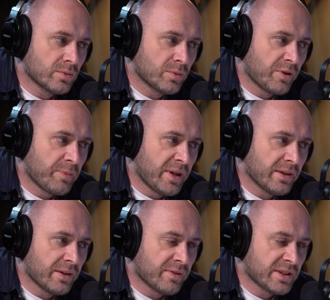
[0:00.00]
we've
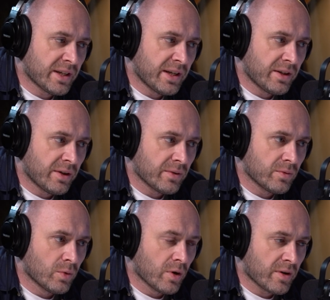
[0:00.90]
been investigating
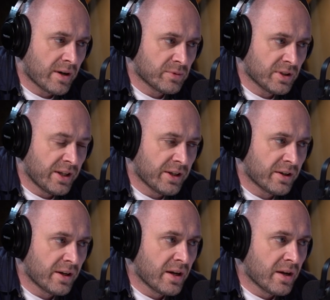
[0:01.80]
war crimes
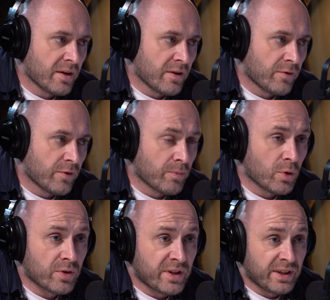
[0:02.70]
here for
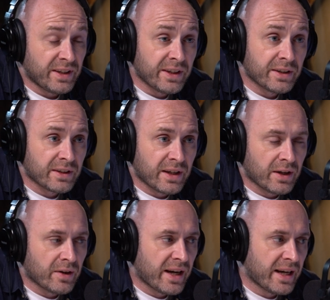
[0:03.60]
more a year
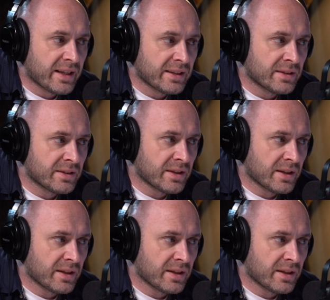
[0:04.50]
now, and